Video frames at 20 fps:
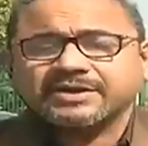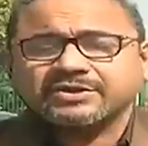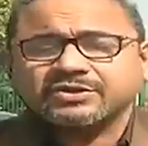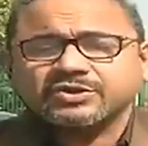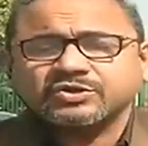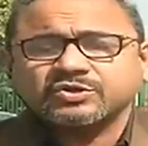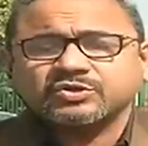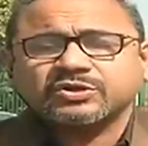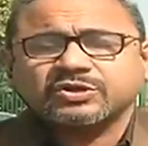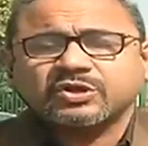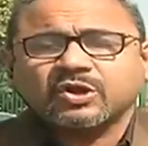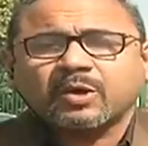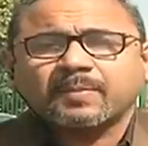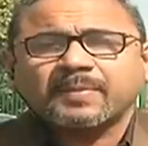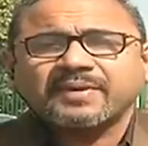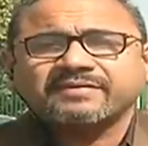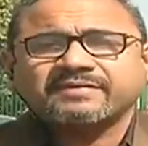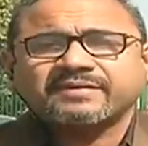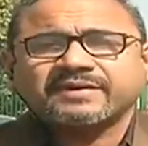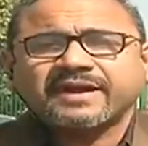Rijiju, the law
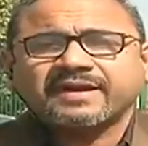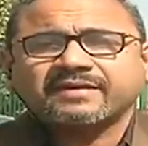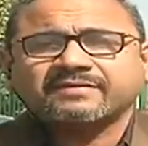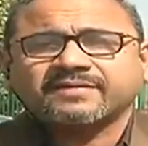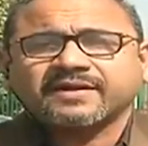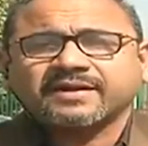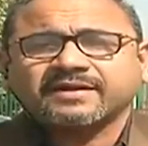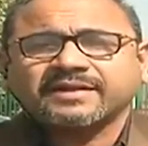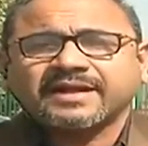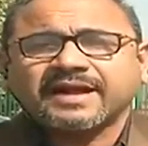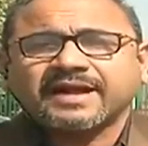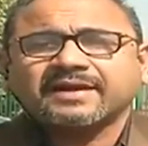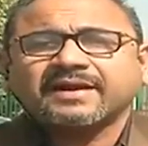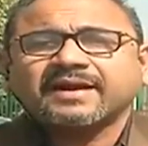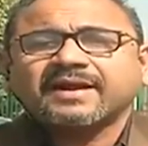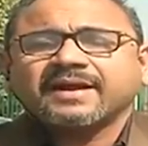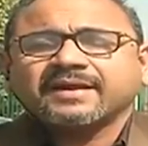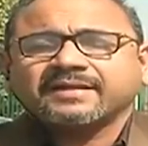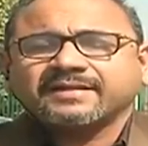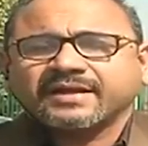minister, had said that
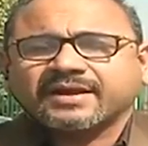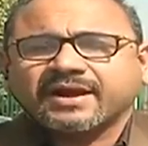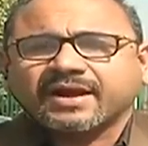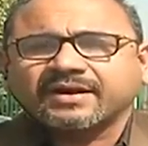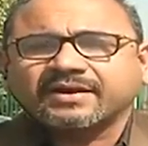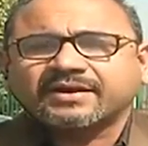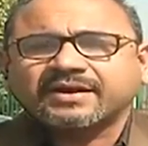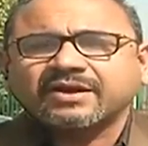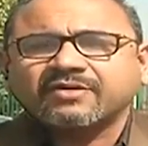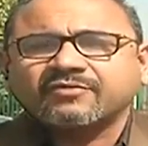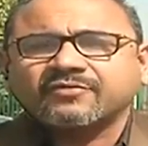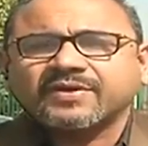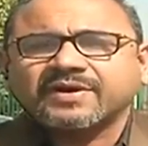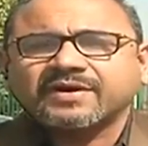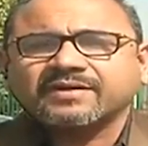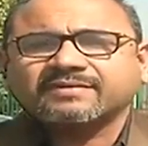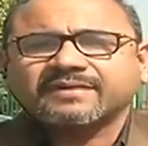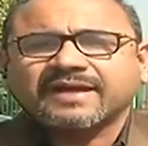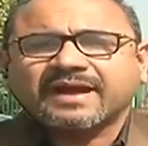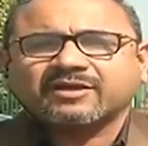the country
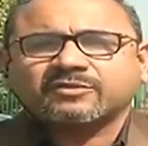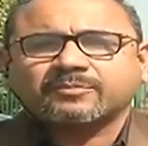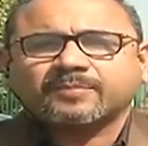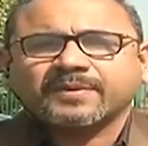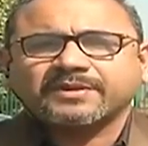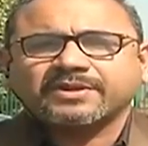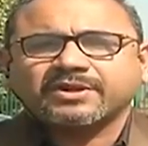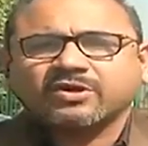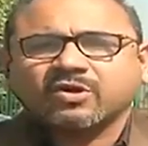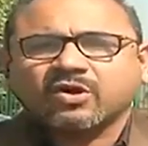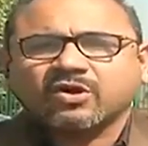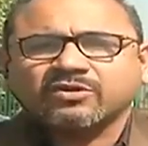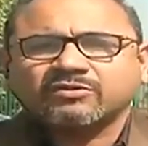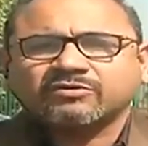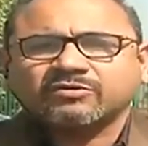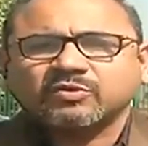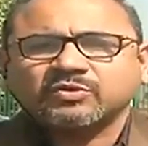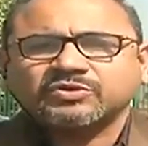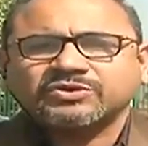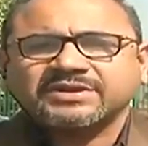works as per the
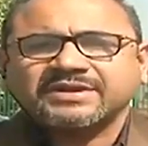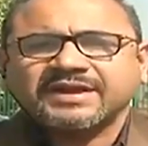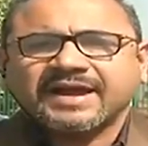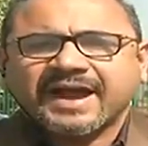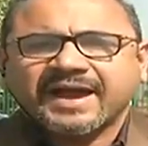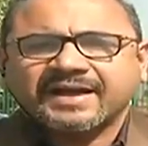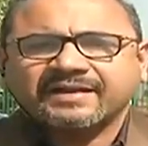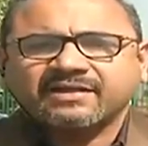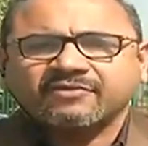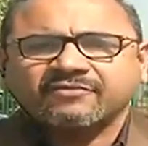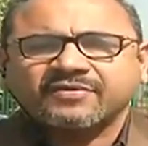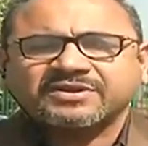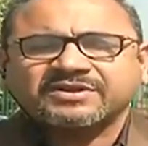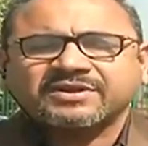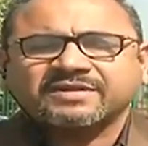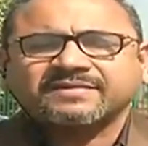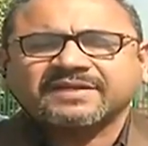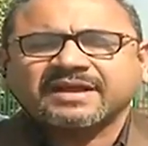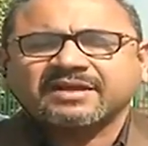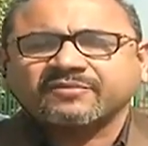constitution and the
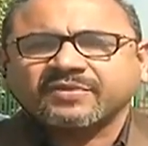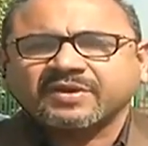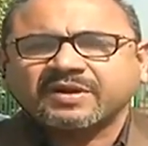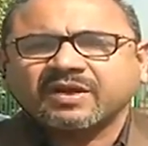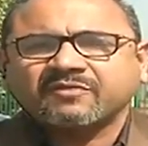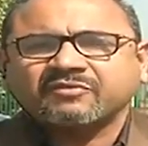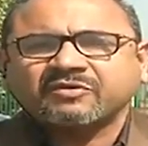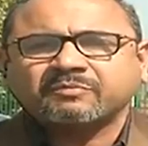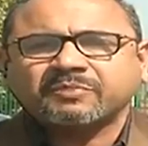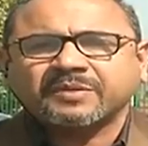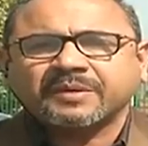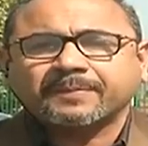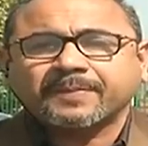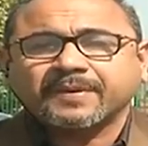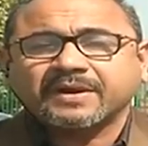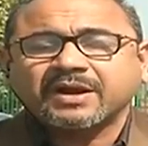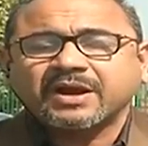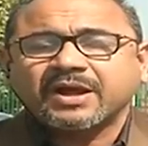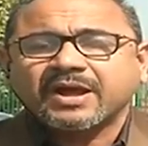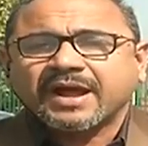wishes and will of the
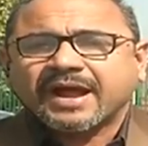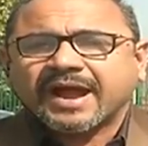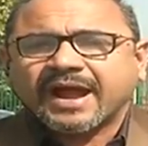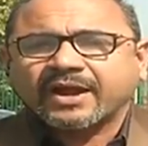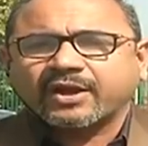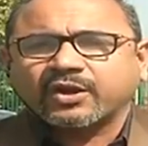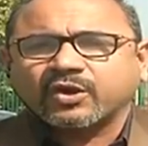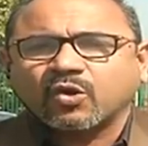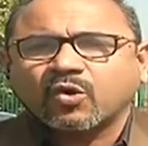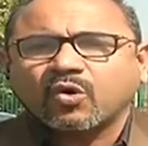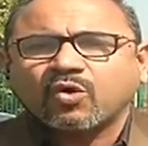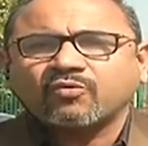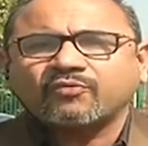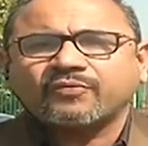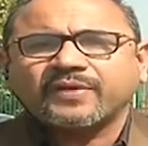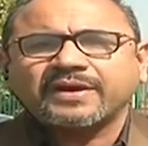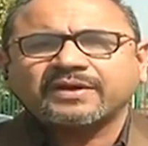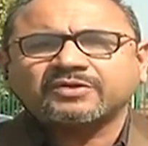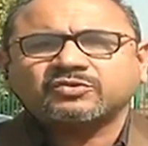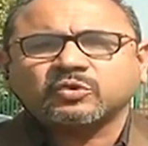people, and no
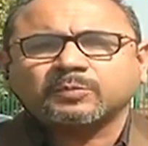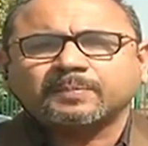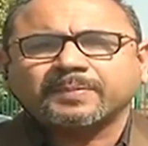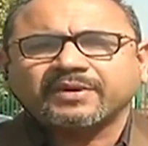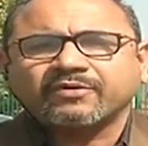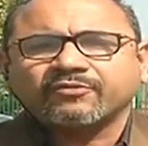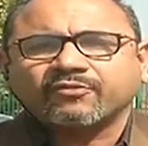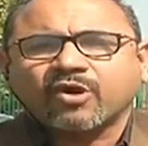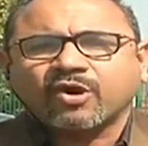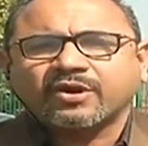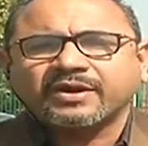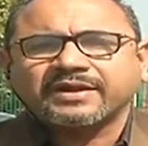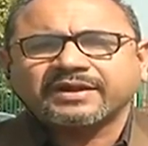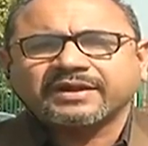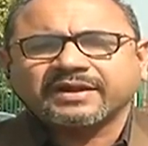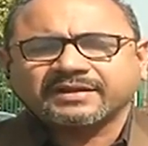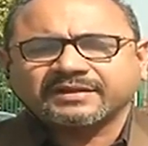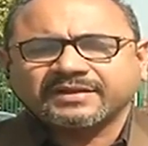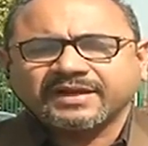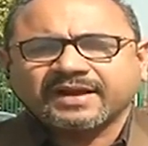wing should be
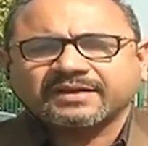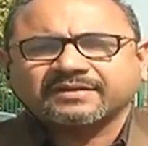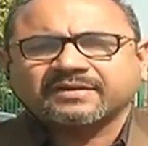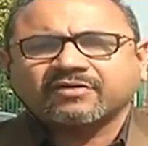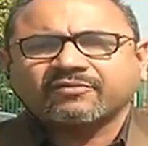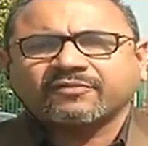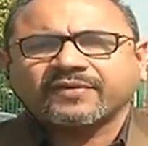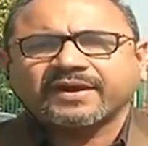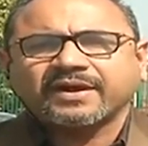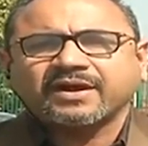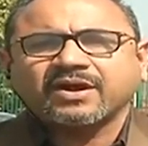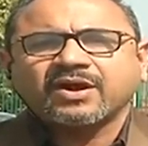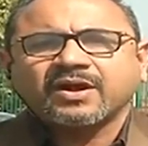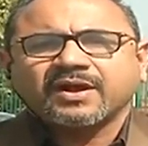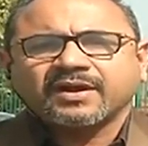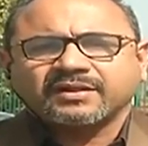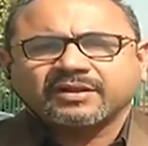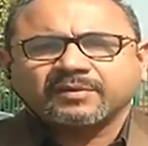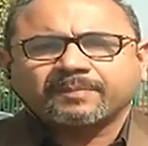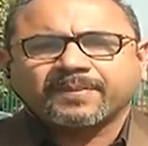warning the other wing,
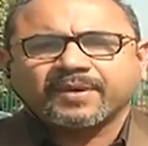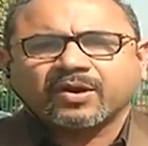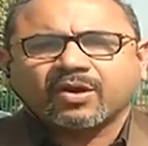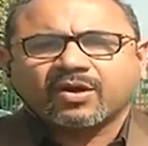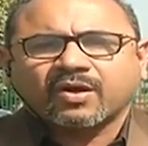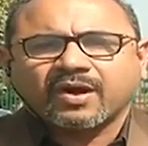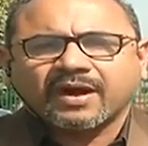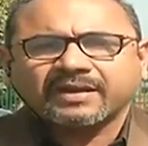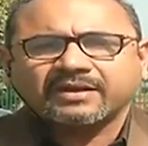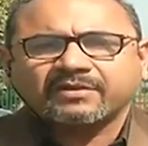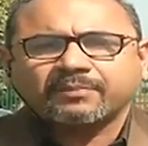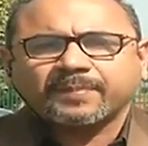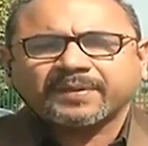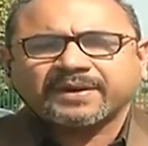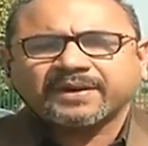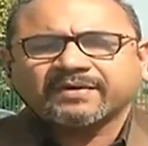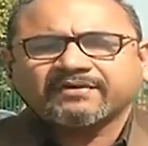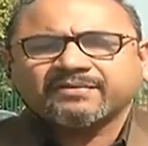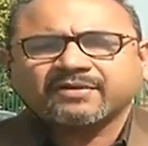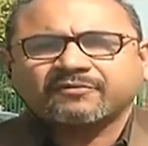and the
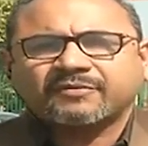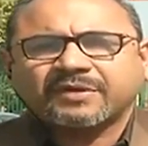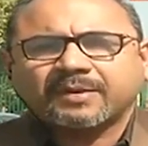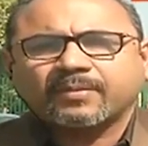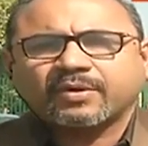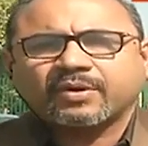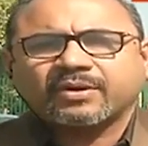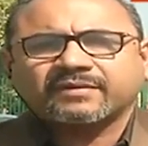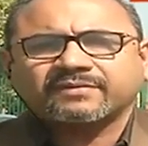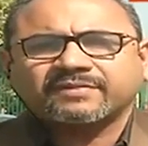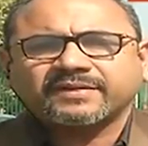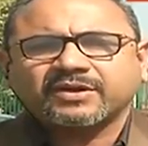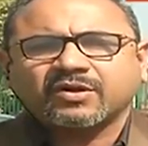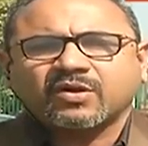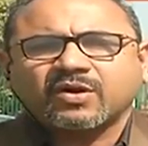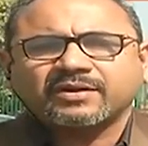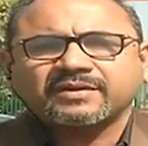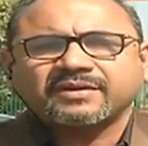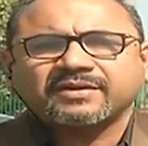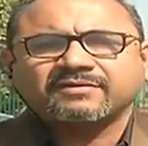pillars of democracy,
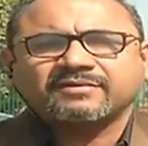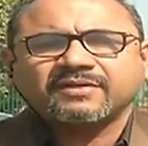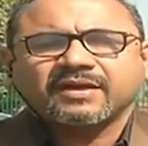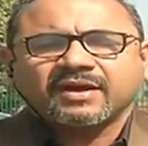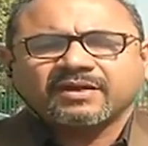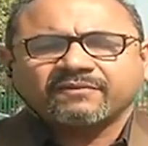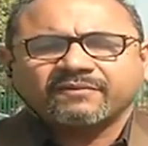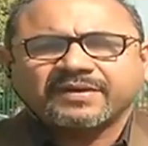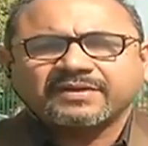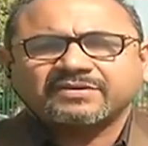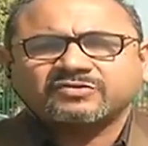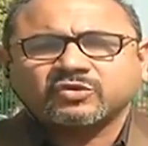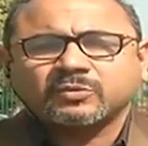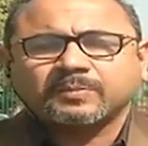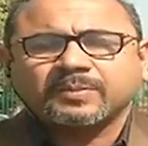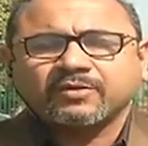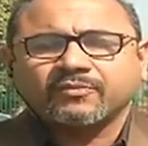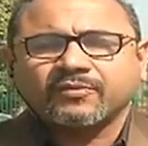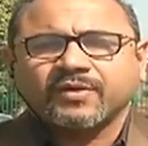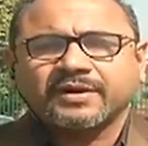all these wings
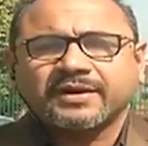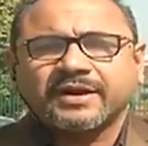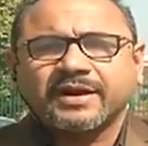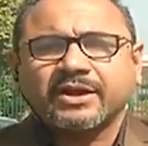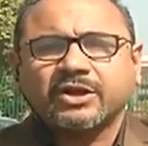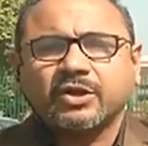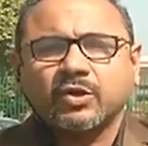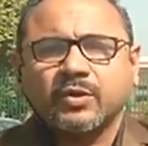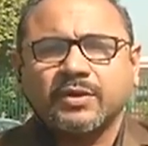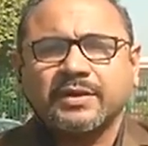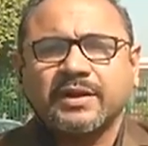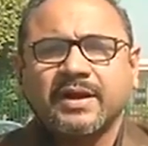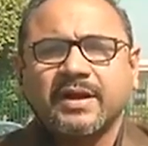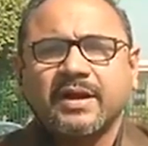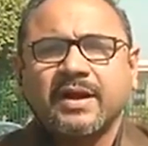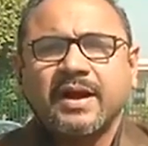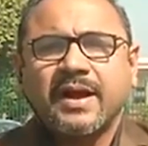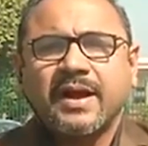should be working together,